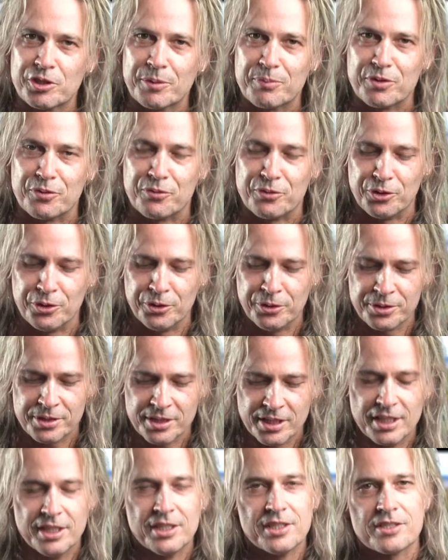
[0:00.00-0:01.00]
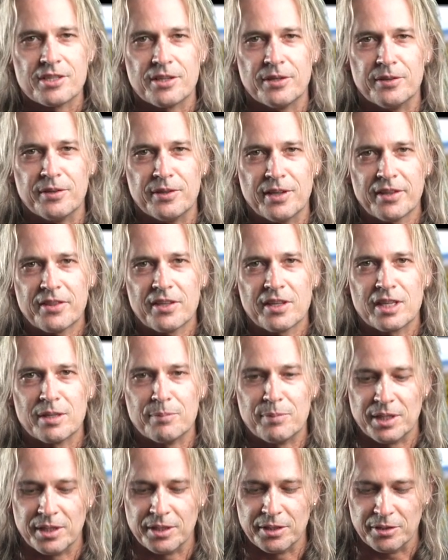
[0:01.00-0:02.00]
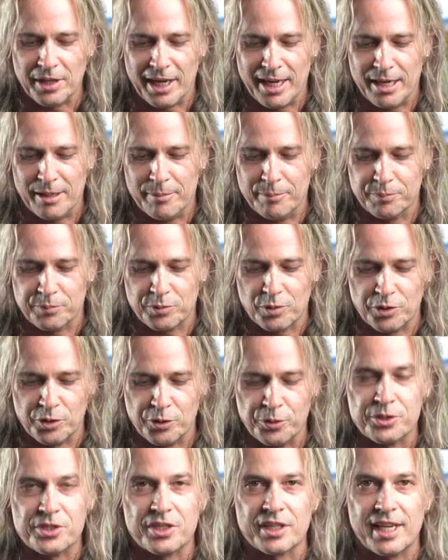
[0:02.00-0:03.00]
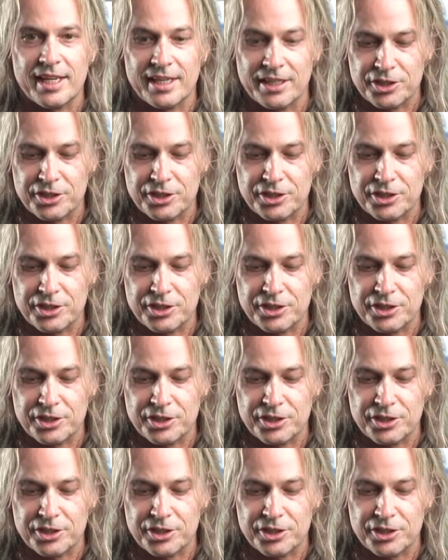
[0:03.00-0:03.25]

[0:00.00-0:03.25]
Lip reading: tripped the fuse. So nothing can be used again